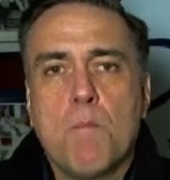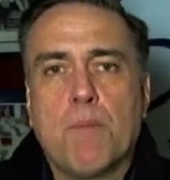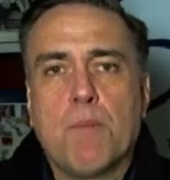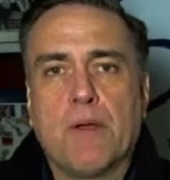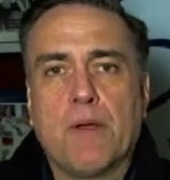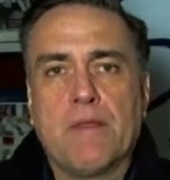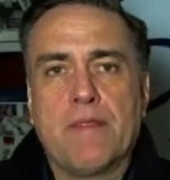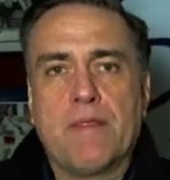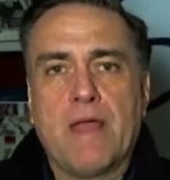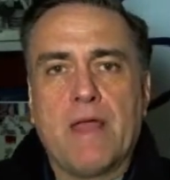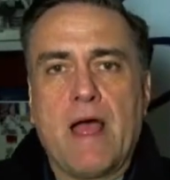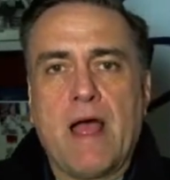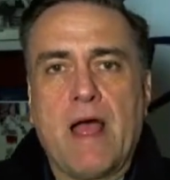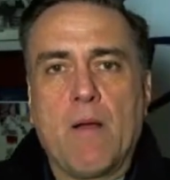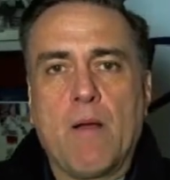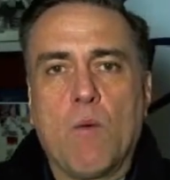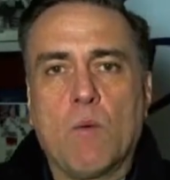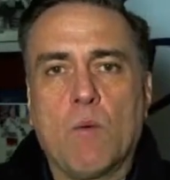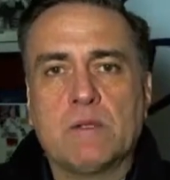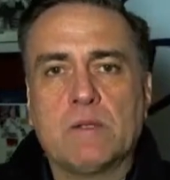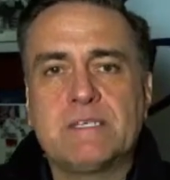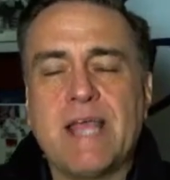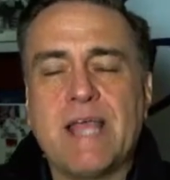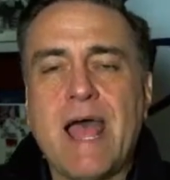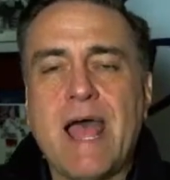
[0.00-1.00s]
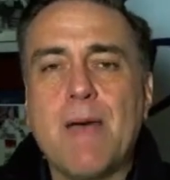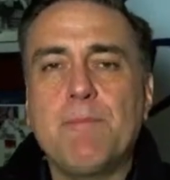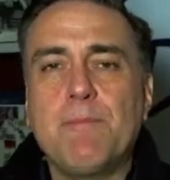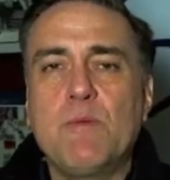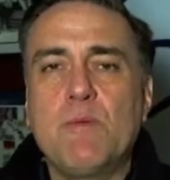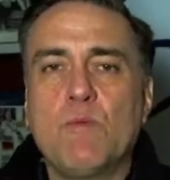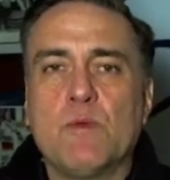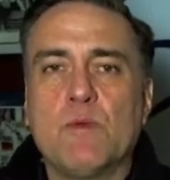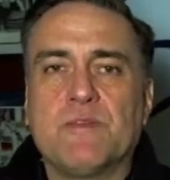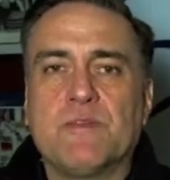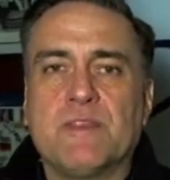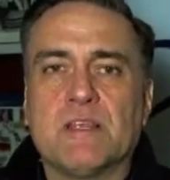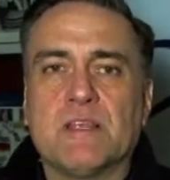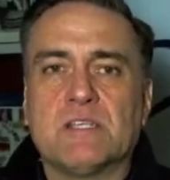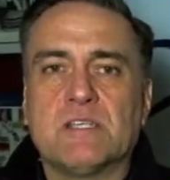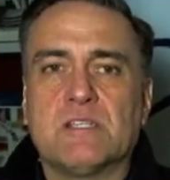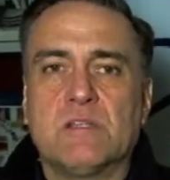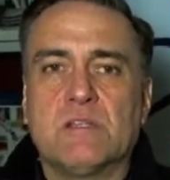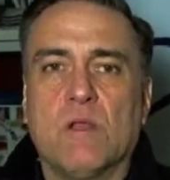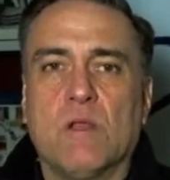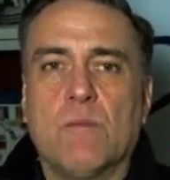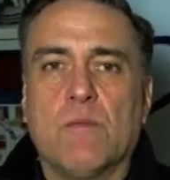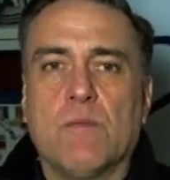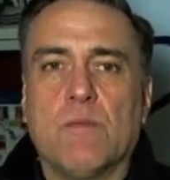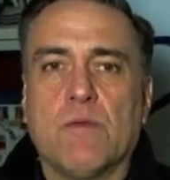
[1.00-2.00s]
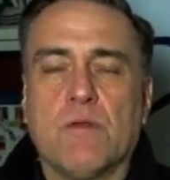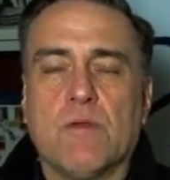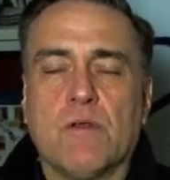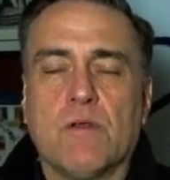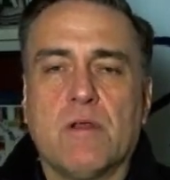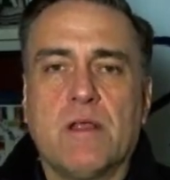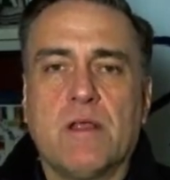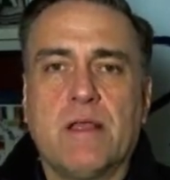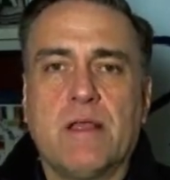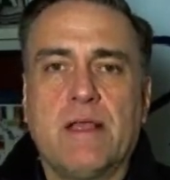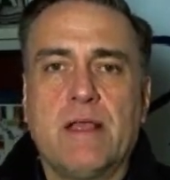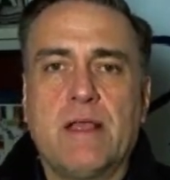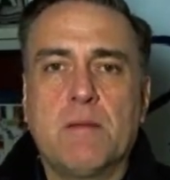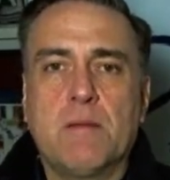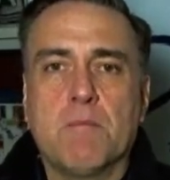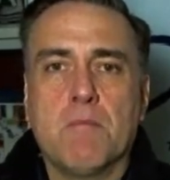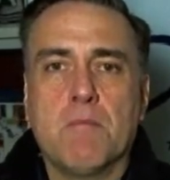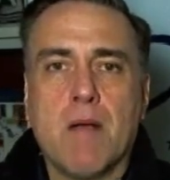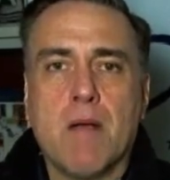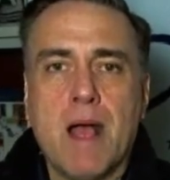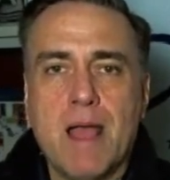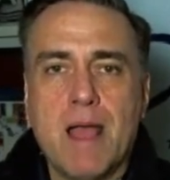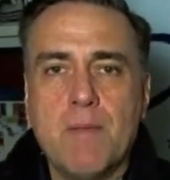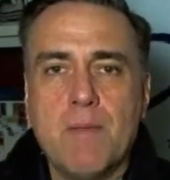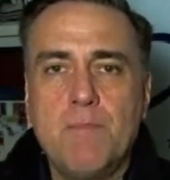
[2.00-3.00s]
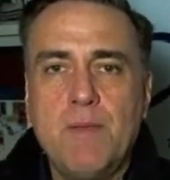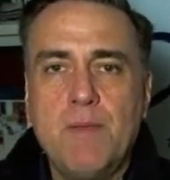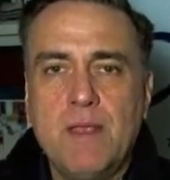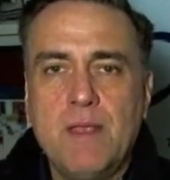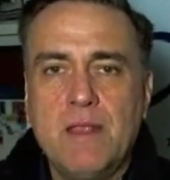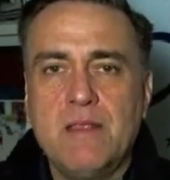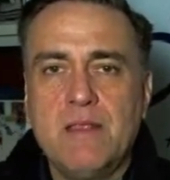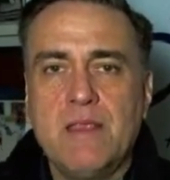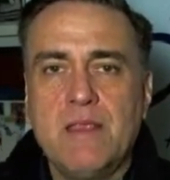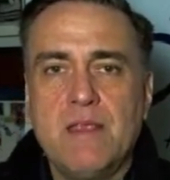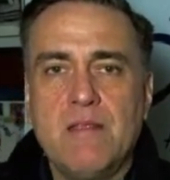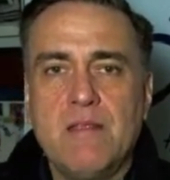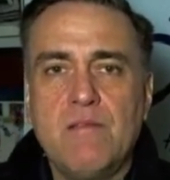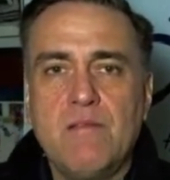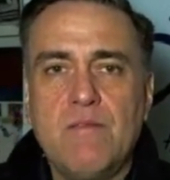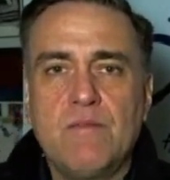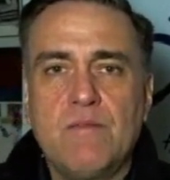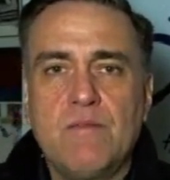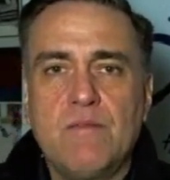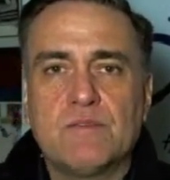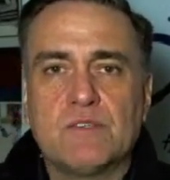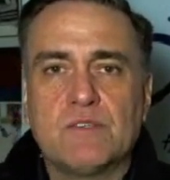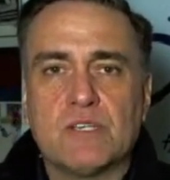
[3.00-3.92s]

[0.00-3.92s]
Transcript: But what's happened with this number, in my opinion,